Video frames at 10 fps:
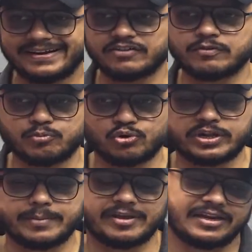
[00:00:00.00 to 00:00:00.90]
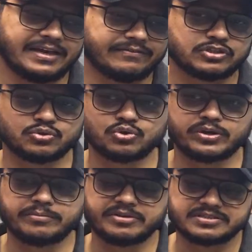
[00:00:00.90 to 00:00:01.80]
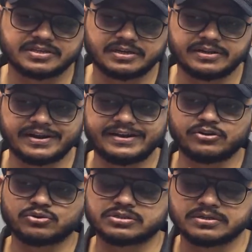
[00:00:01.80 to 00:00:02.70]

kind of a programming language. So you can basically write your